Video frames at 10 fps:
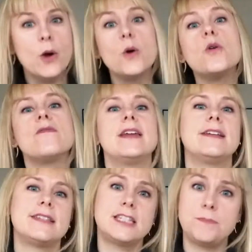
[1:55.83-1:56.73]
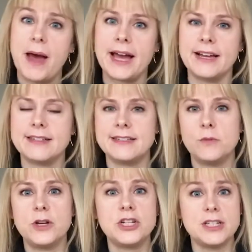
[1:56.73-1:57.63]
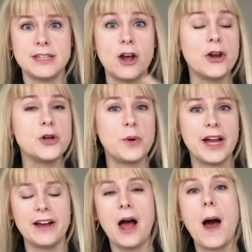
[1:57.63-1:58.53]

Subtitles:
who invented Spanx, which is an underwear